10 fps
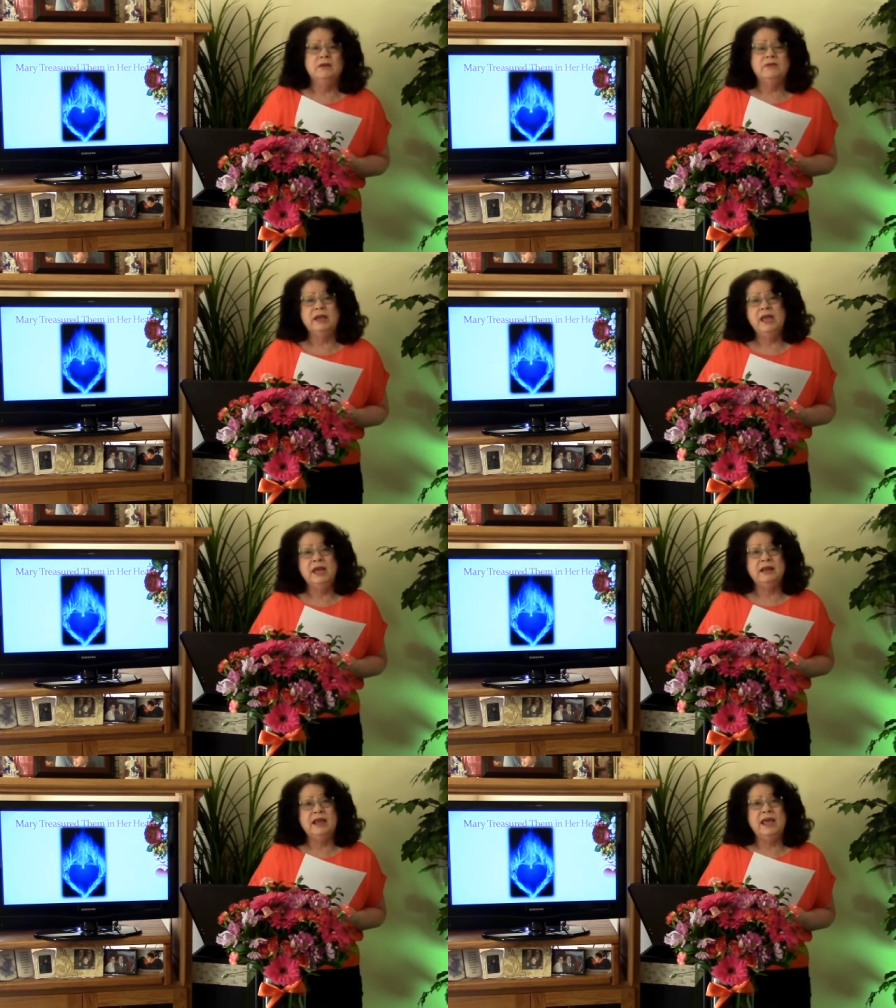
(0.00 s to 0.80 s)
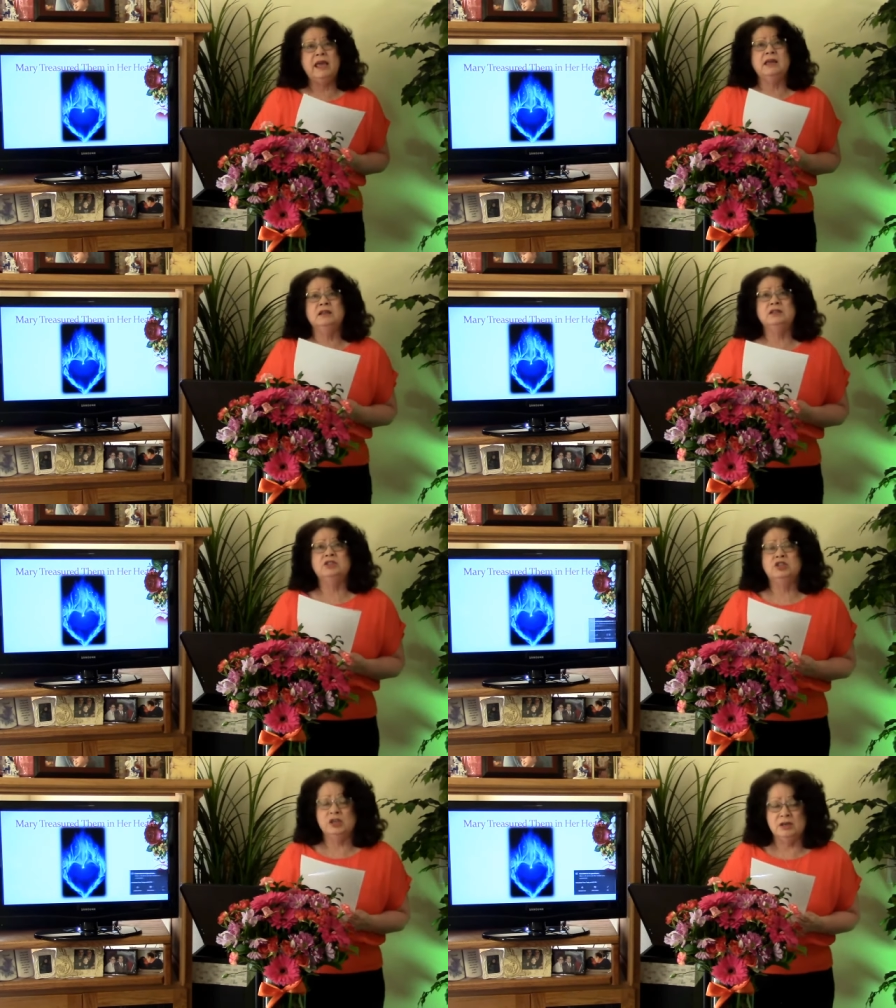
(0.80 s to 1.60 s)
They had
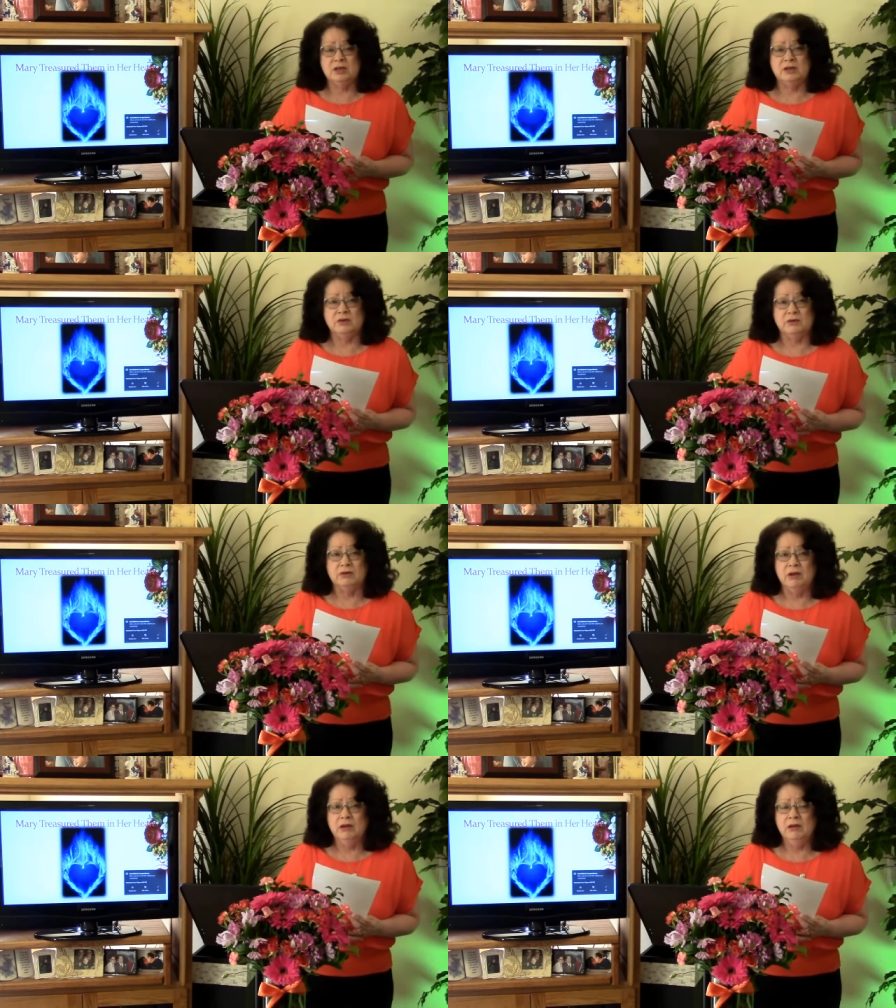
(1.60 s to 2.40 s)
attitude,